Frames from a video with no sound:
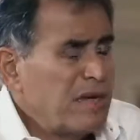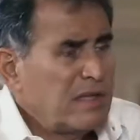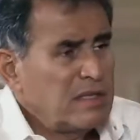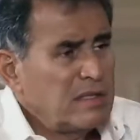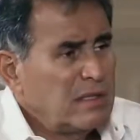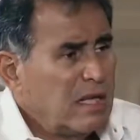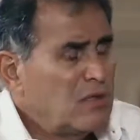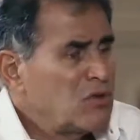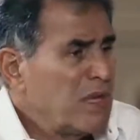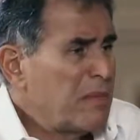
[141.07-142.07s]
me every other day,
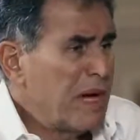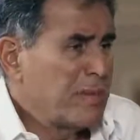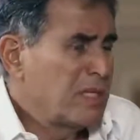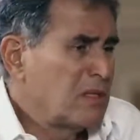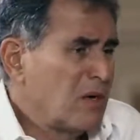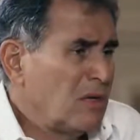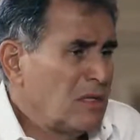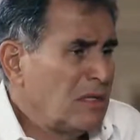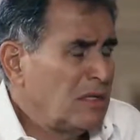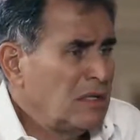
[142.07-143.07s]
should I buy
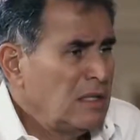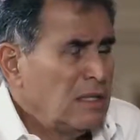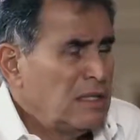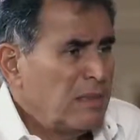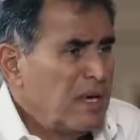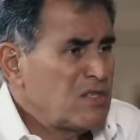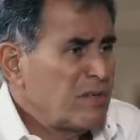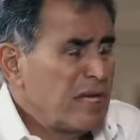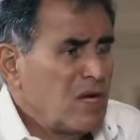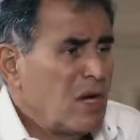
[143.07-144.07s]
Bitcoin? And the price of
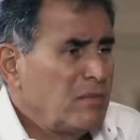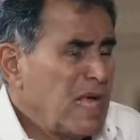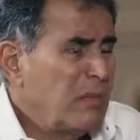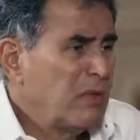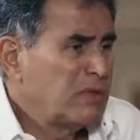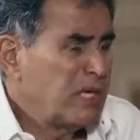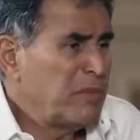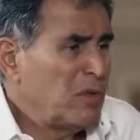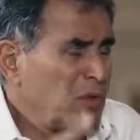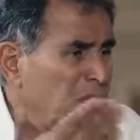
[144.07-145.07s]
Bitcoin doubled,
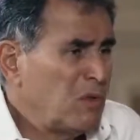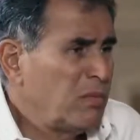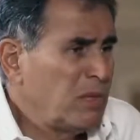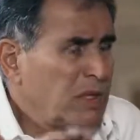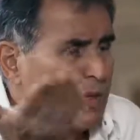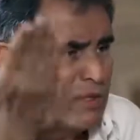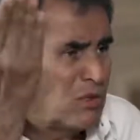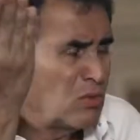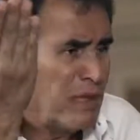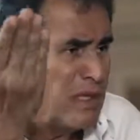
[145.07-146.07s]
tripled, quadrupled, and went
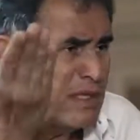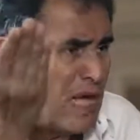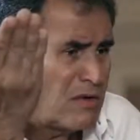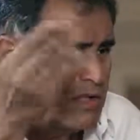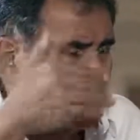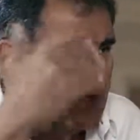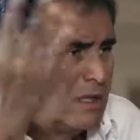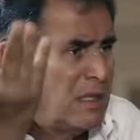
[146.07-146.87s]
to 20,000.